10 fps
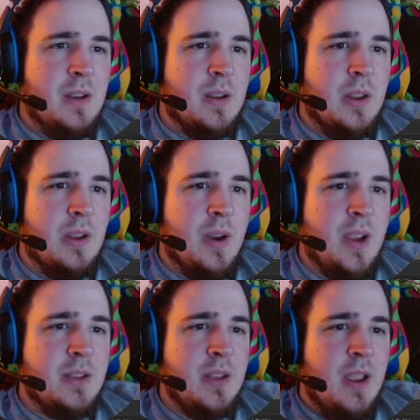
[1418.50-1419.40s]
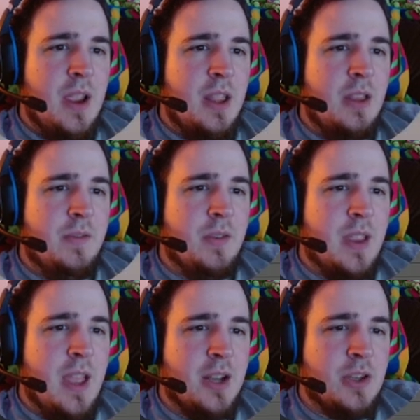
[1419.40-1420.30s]
All right, and then for the
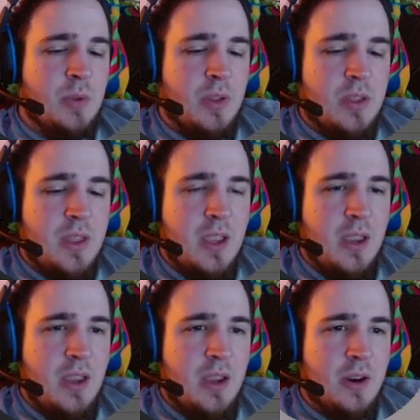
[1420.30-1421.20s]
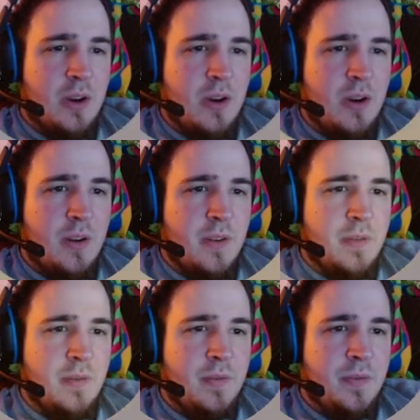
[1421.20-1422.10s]
actual thing here,
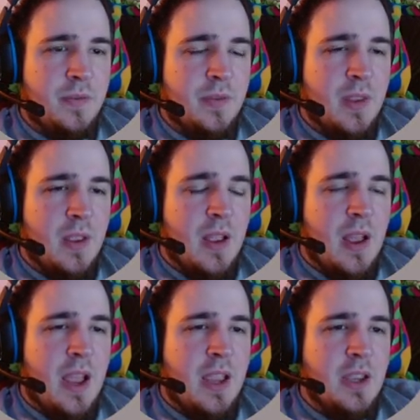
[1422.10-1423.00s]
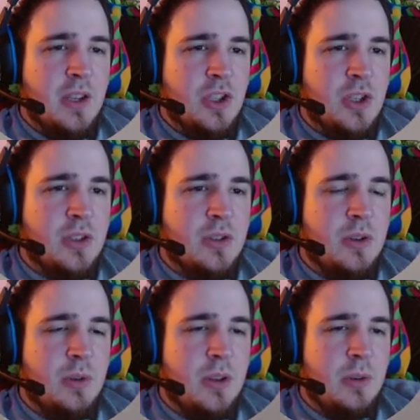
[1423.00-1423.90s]
I can just do
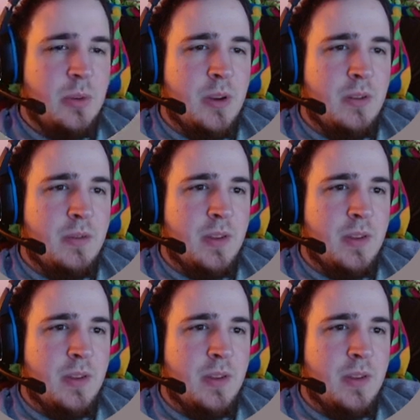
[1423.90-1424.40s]
a little bit of